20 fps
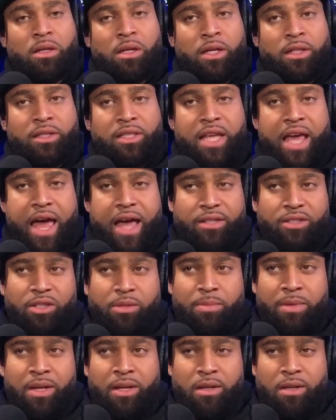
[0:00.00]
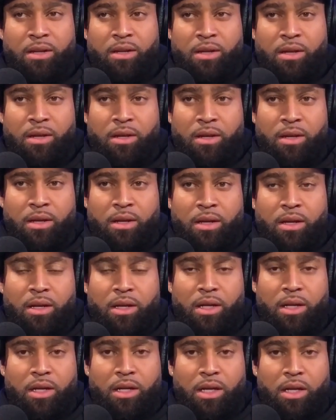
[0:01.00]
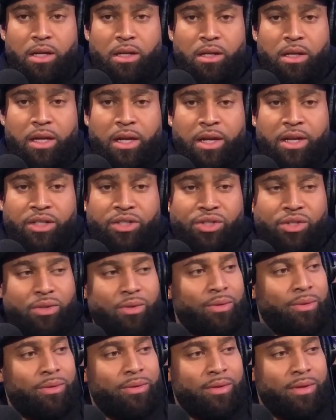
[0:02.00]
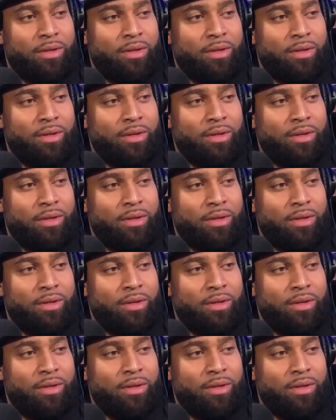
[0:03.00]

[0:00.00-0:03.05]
attachment issue.